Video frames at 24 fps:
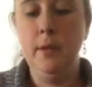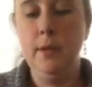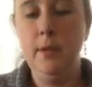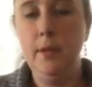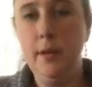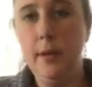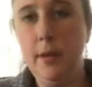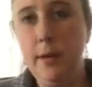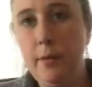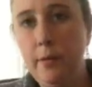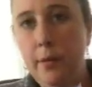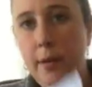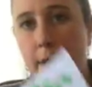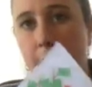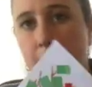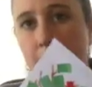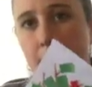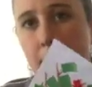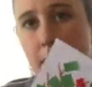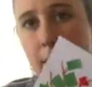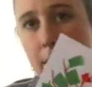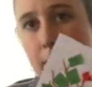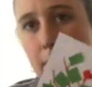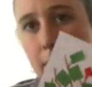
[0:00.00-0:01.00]
There we
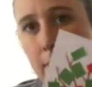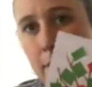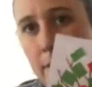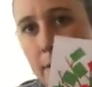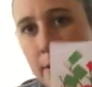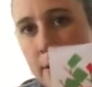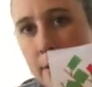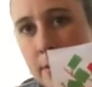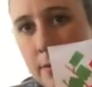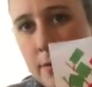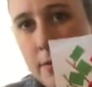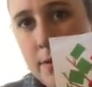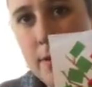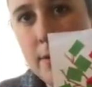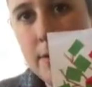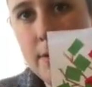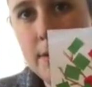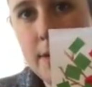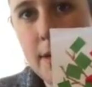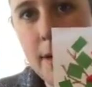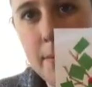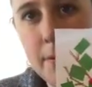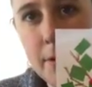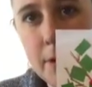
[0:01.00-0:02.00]
go, the
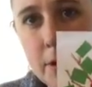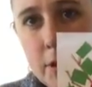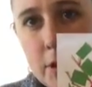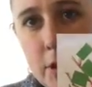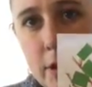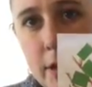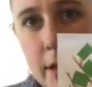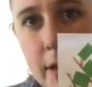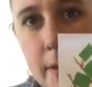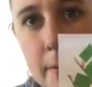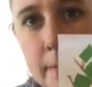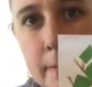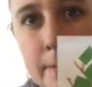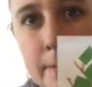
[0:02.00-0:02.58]
summer tree.